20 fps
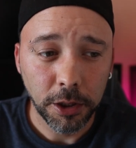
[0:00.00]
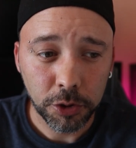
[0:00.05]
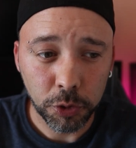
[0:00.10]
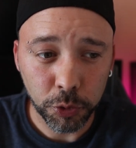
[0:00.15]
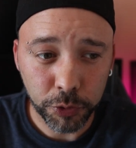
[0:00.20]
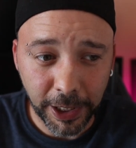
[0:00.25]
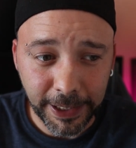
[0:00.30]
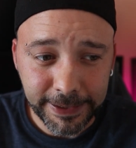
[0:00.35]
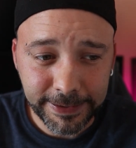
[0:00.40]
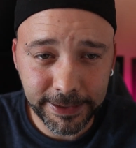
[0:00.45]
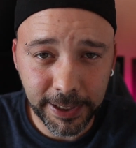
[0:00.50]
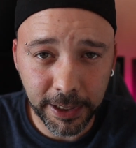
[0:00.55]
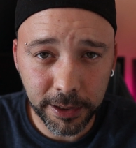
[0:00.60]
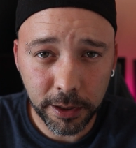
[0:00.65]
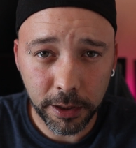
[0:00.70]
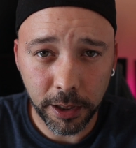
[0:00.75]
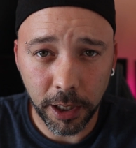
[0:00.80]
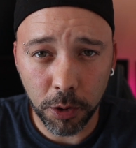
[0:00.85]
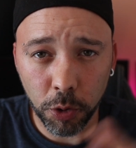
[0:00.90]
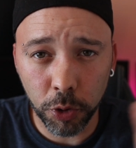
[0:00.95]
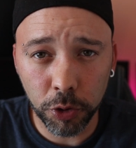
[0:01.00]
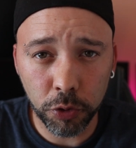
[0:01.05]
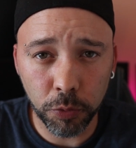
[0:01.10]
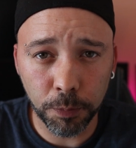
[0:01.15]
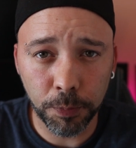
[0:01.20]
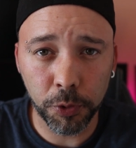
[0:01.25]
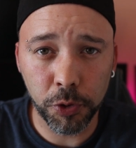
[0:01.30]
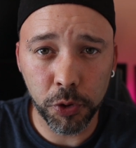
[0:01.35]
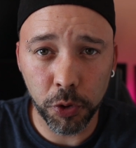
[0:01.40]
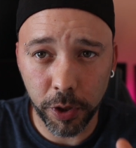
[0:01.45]
To test it, I'm going to
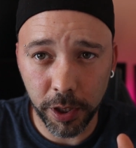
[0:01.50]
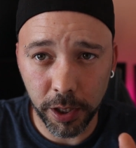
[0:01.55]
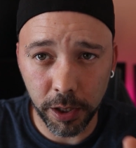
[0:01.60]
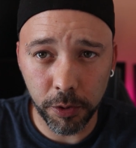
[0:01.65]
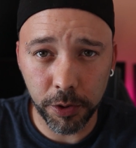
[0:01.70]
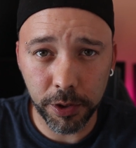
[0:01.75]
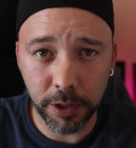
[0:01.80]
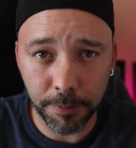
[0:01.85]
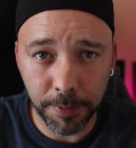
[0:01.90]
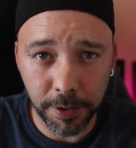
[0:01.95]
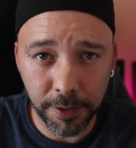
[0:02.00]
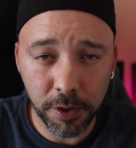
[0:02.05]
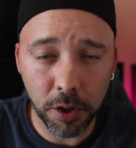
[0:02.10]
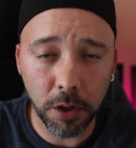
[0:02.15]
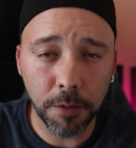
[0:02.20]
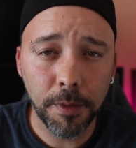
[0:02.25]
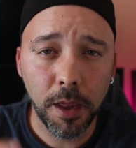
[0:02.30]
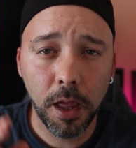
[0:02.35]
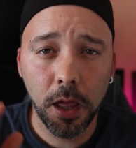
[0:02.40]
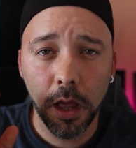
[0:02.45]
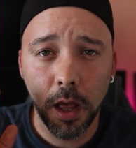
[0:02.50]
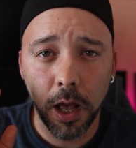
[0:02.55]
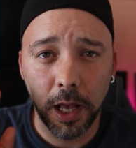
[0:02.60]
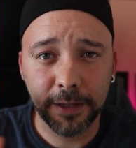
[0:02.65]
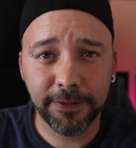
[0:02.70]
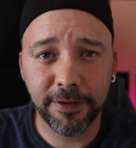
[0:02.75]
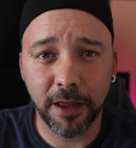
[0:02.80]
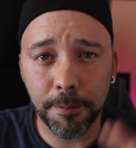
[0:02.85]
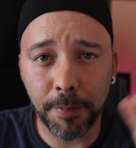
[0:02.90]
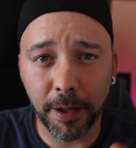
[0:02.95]
put you here in the video
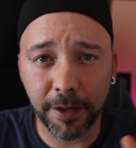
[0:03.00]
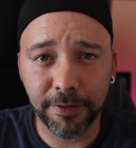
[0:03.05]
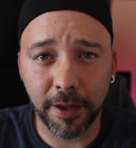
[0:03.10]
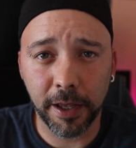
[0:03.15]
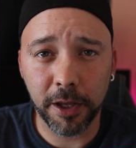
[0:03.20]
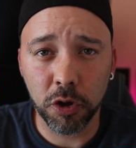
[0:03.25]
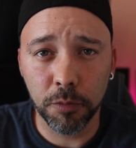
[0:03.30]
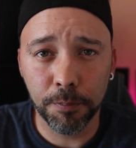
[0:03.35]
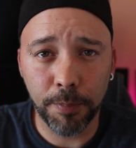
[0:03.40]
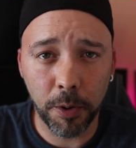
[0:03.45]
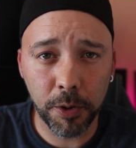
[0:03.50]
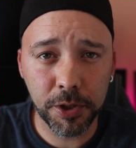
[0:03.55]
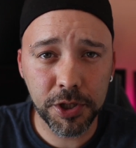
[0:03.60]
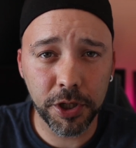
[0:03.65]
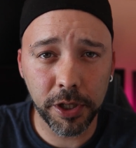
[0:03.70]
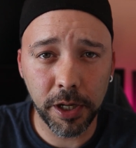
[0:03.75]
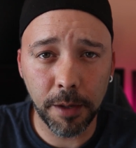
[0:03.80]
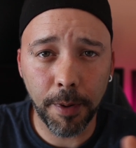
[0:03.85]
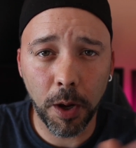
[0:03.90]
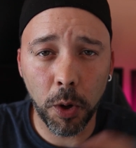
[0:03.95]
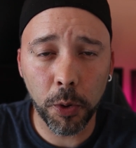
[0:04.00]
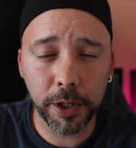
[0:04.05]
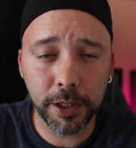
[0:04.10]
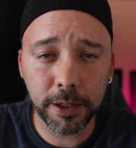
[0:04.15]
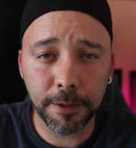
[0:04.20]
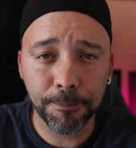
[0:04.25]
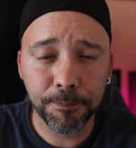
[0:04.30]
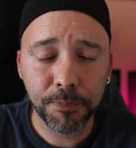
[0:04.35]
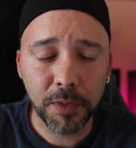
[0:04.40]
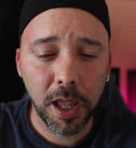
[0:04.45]
a side-by-side comparison about it.